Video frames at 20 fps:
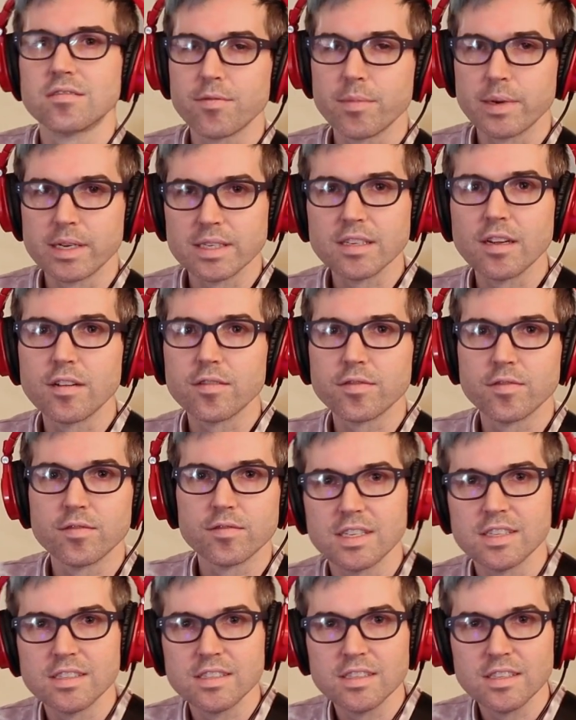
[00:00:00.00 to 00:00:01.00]
give myself
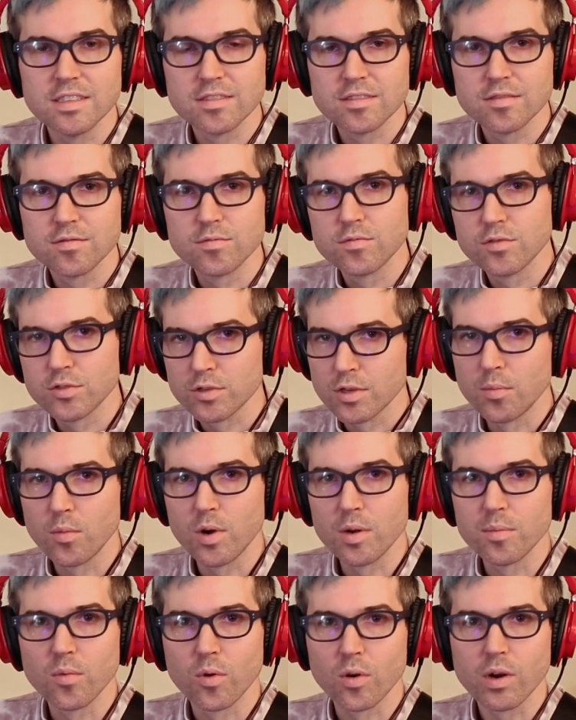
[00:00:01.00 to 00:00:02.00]
a
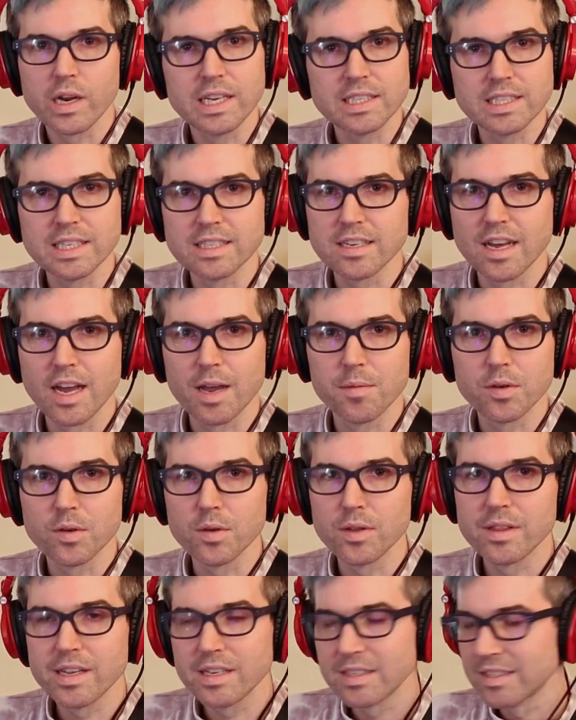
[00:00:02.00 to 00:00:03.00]
somewhat more easy time
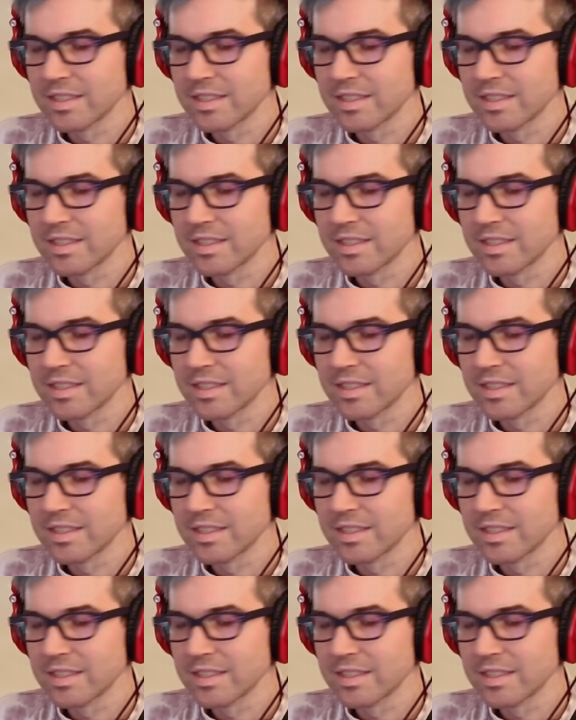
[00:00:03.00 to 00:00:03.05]
doing